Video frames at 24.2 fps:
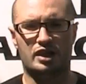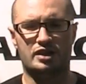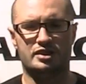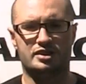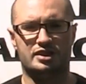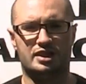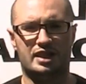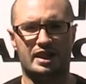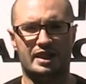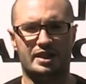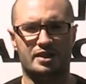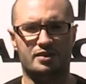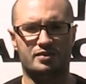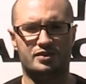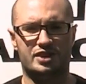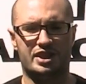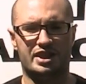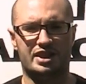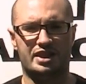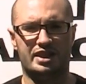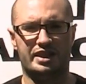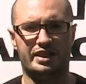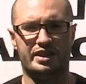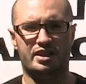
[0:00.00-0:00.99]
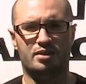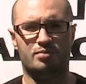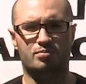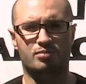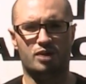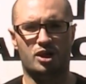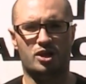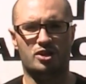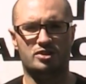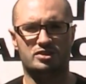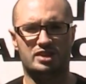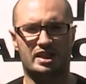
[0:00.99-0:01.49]
So there you've seen the
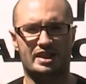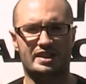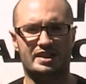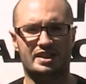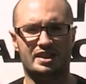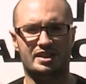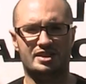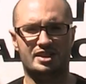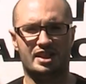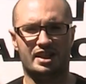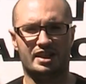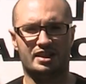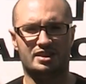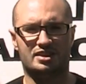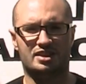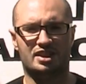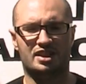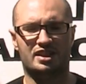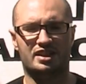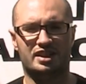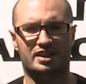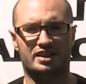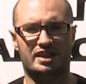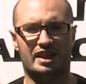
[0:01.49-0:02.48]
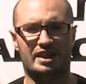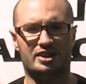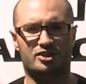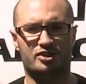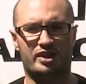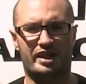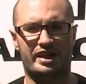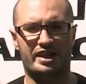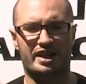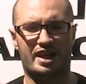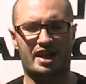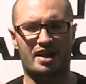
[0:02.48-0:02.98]
Mars 86 Cadet
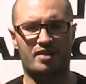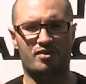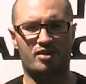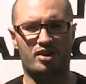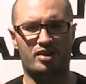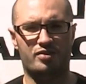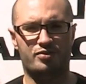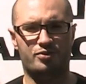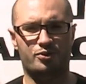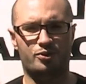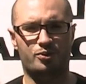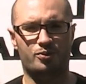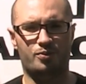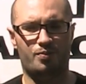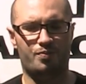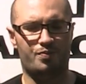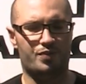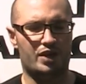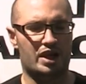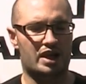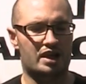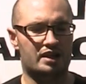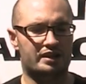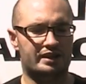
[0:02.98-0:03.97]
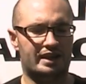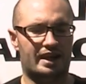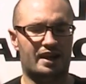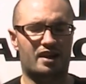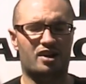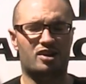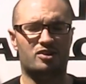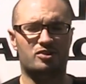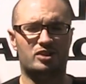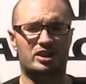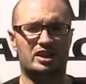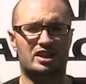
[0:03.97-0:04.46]
Training Air Rifle. Now,
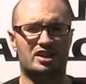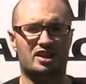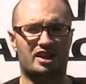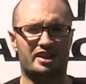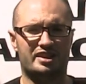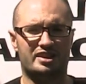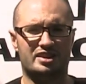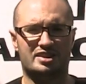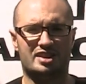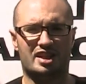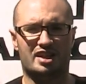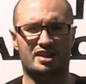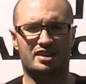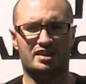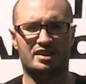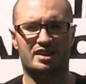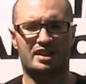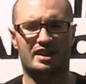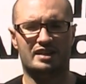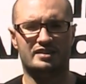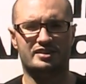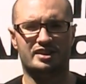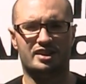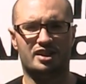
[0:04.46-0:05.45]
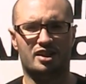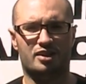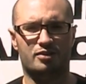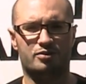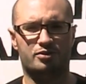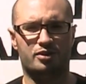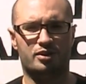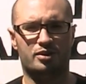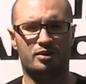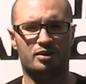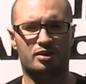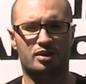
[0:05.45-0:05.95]
I really like this gun, as I
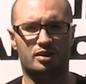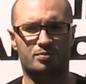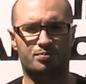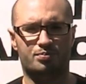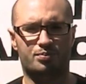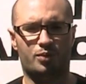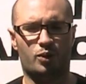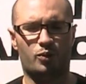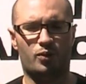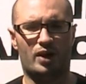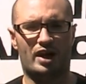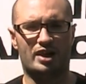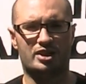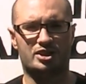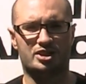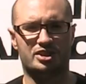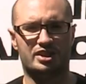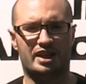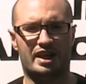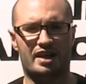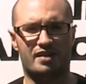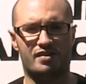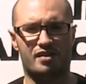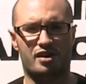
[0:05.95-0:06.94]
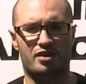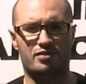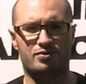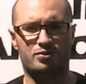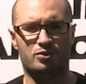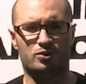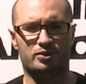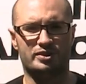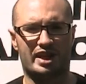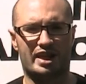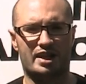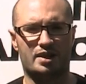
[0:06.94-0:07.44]
love bolt action air
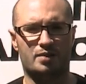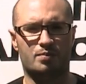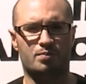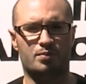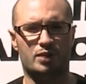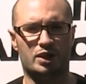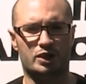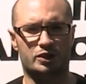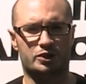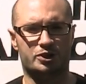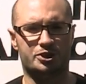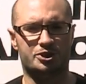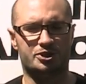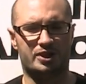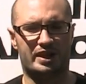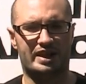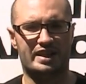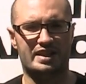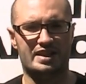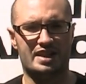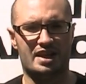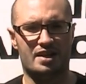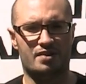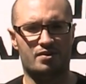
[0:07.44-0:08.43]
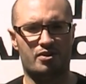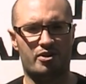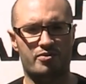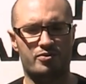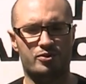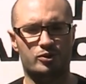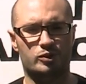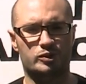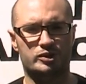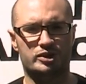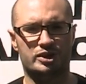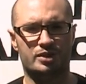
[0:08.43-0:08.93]
rifles and military training air
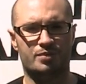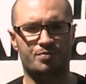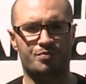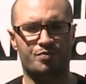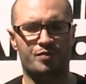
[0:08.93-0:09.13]
rifles.